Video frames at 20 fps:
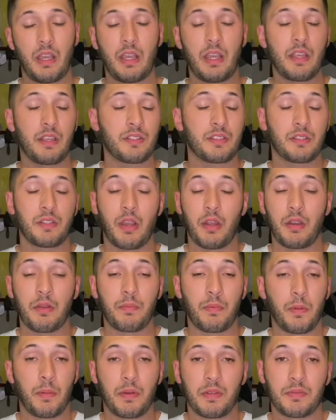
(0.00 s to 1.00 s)
it's only
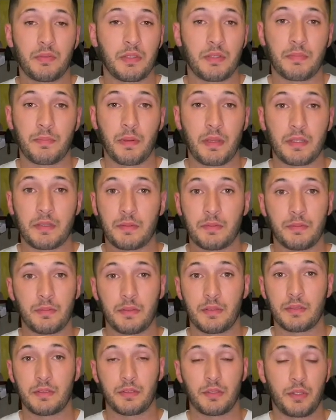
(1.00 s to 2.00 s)
probably it's, it's,
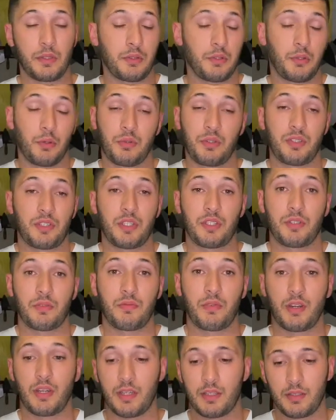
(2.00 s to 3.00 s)
it's, your decision
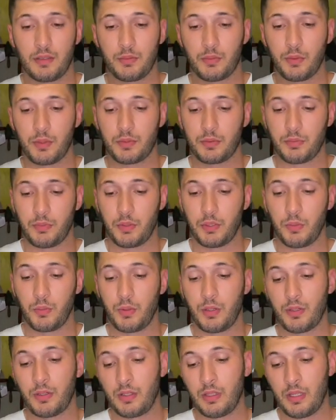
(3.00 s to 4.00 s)
really. What's what you
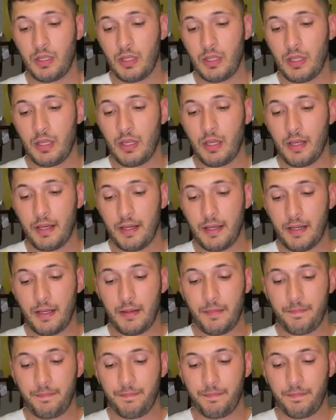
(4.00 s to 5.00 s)
want.
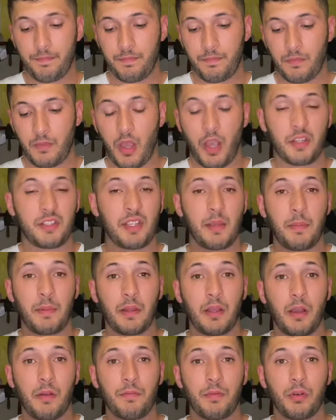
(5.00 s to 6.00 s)
Um, I typically
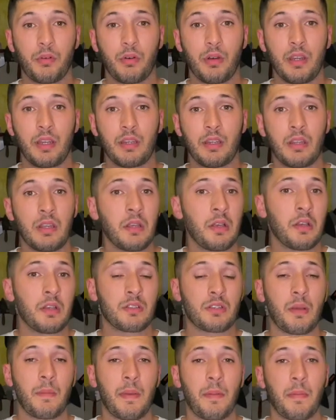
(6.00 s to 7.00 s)
go for green.
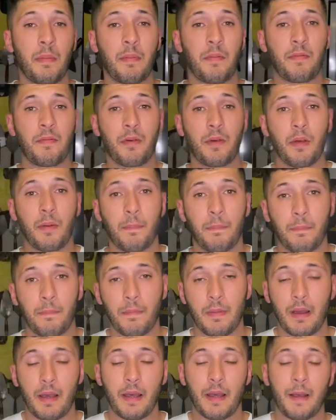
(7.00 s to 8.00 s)
Some people prefer
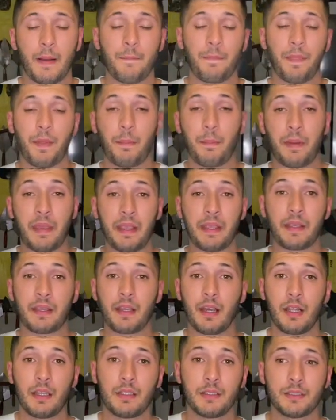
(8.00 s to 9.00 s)
um, the pink
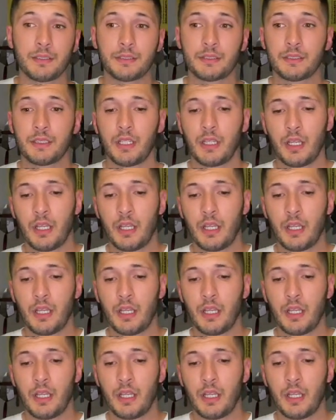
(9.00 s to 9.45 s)
colours.